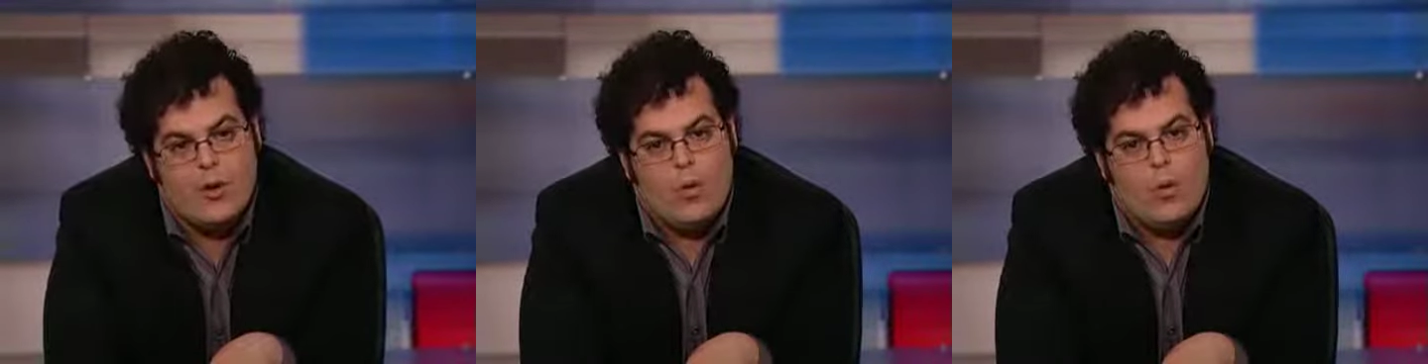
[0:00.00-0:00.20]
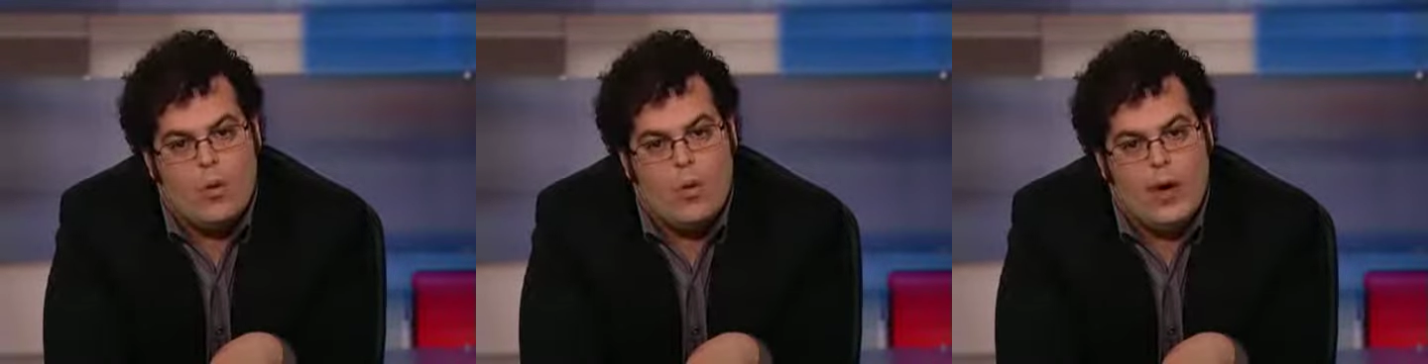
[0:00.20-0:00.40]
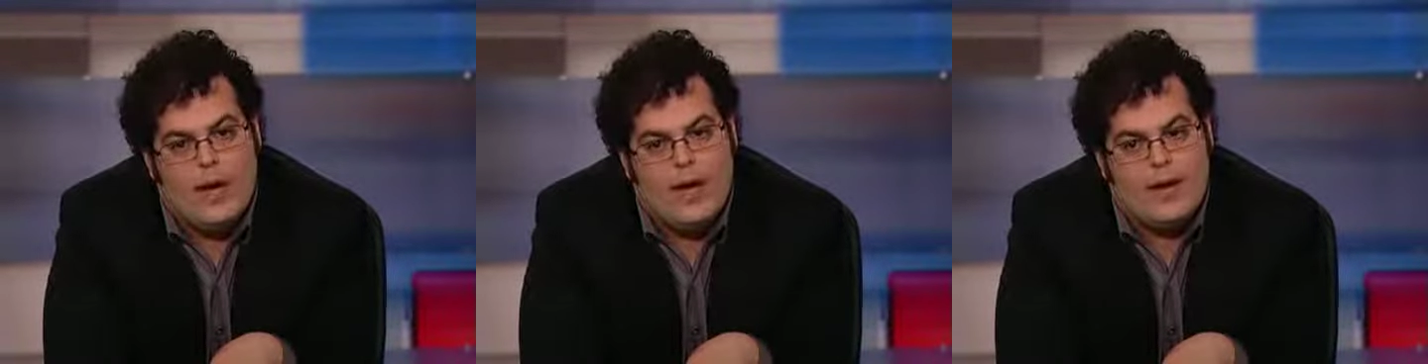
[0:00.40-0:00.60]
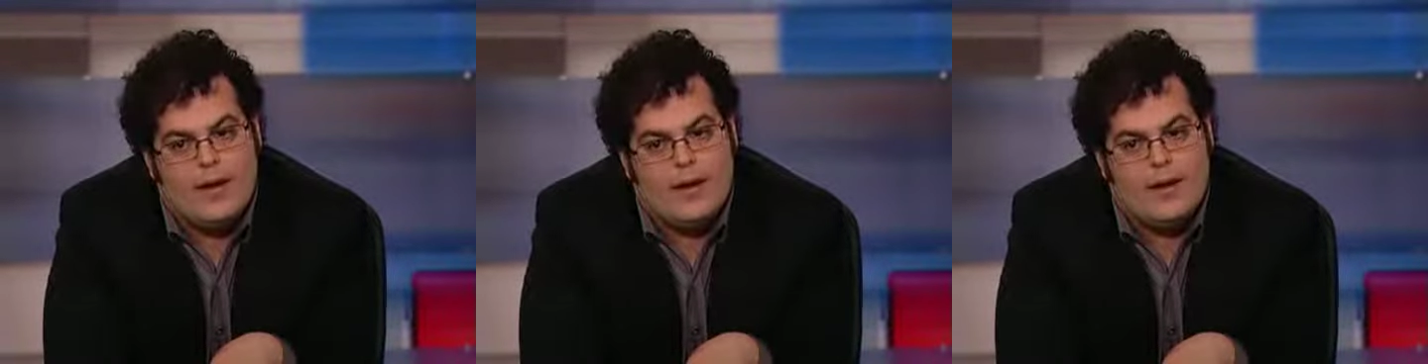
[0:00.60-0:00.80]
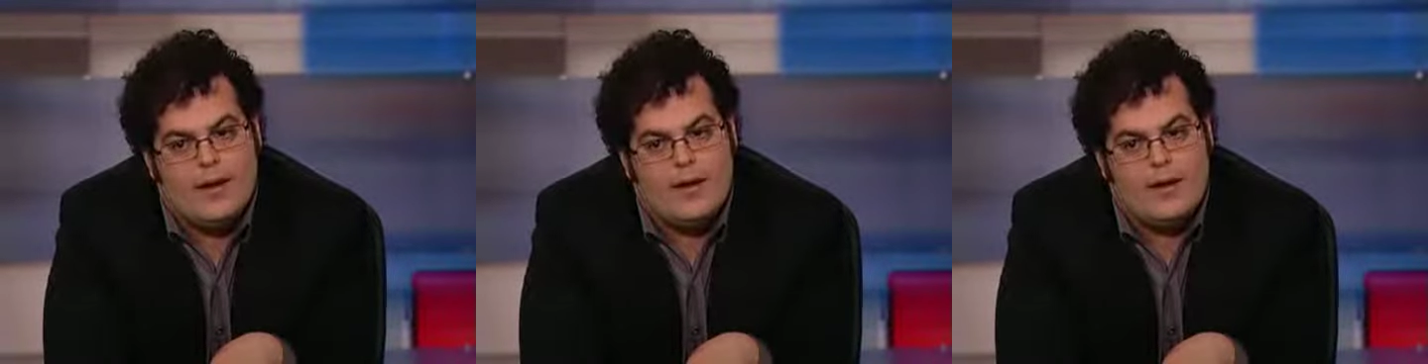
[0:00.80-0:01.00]

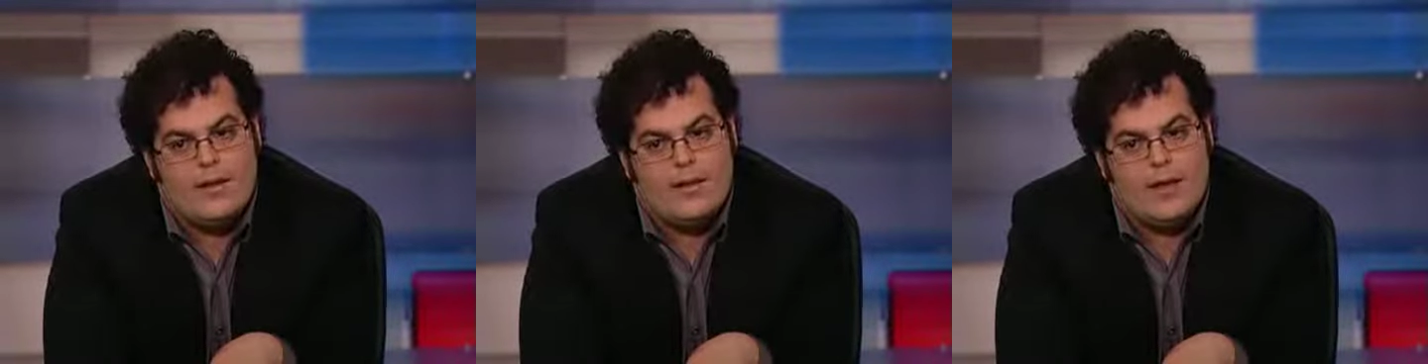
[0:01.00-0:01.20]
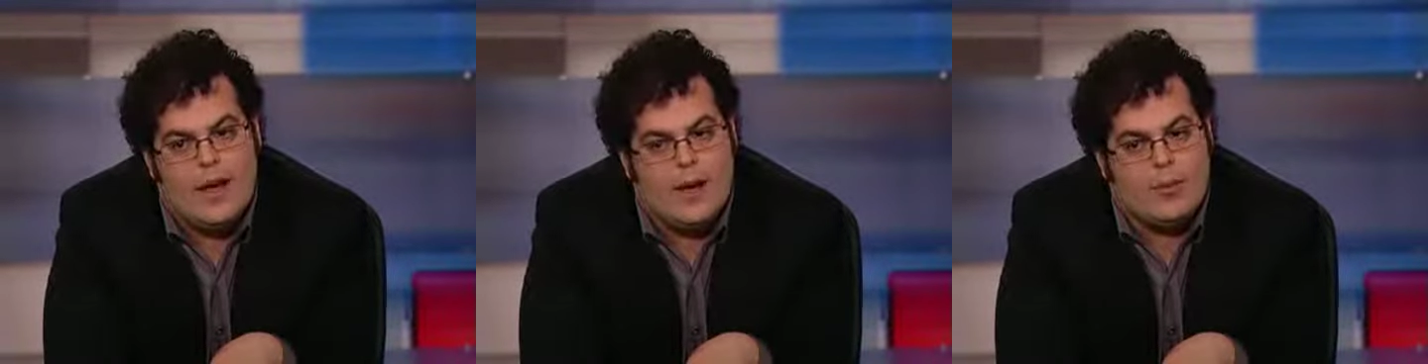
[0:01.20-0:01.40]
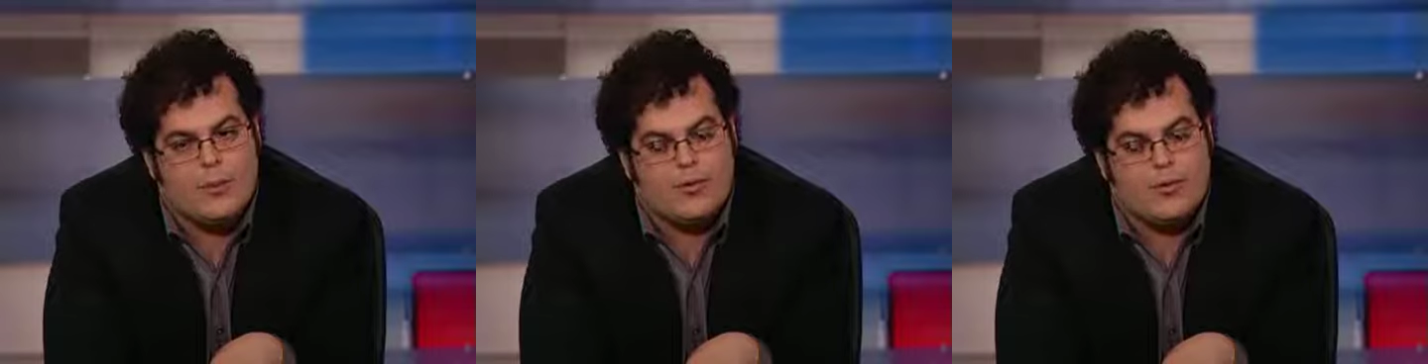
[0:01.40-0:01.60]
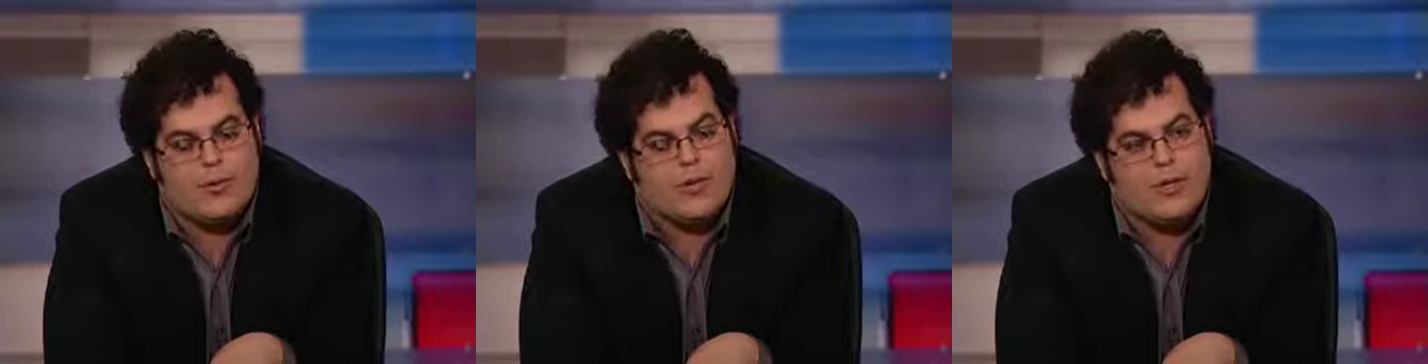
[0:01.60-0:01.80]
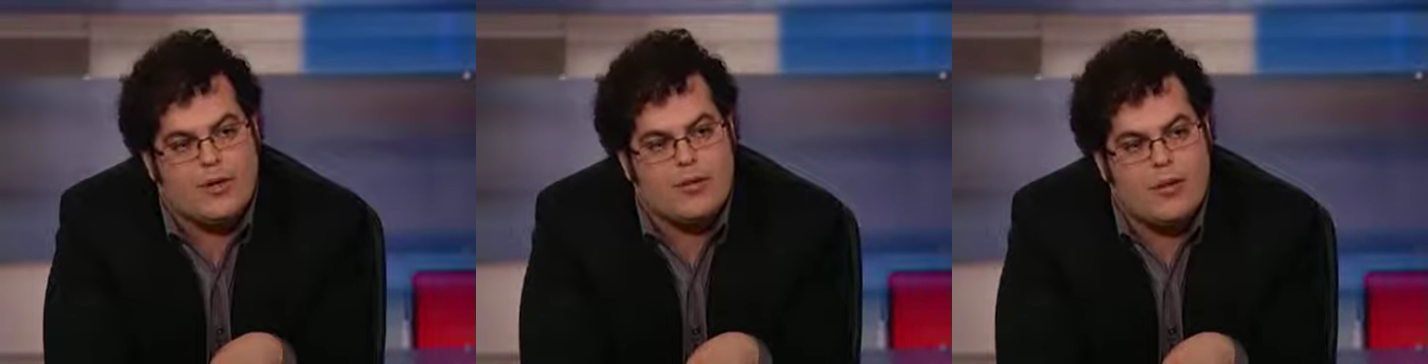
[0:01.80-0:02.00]
when the
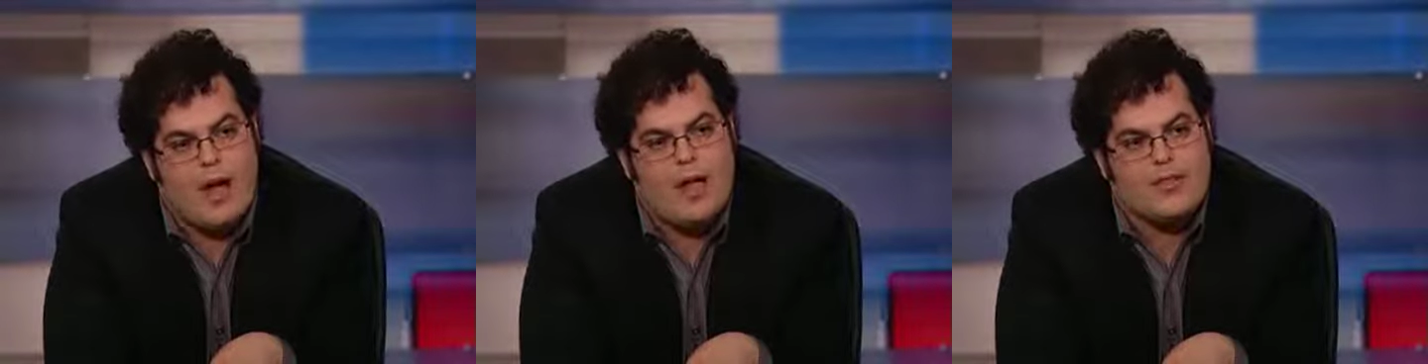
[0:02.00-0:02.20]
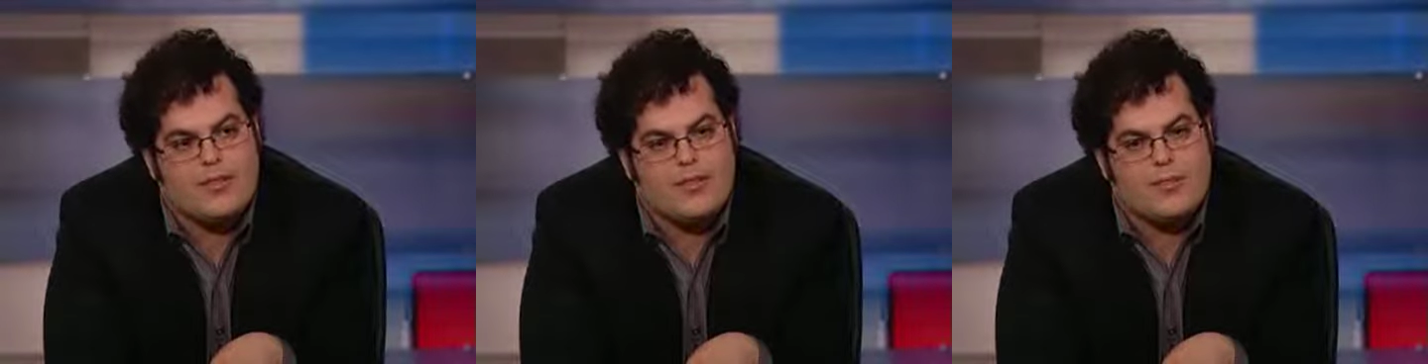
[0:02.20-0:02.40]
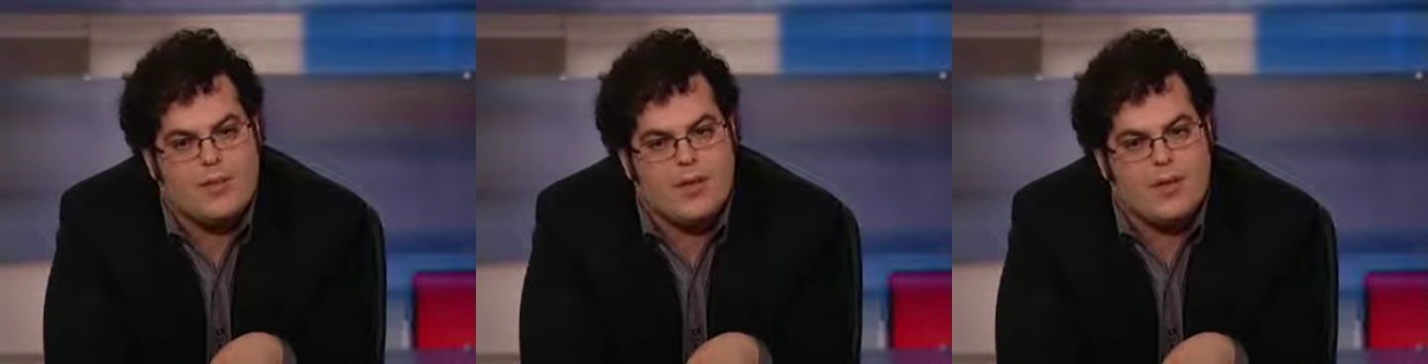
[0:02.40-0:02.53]
opportunity arises,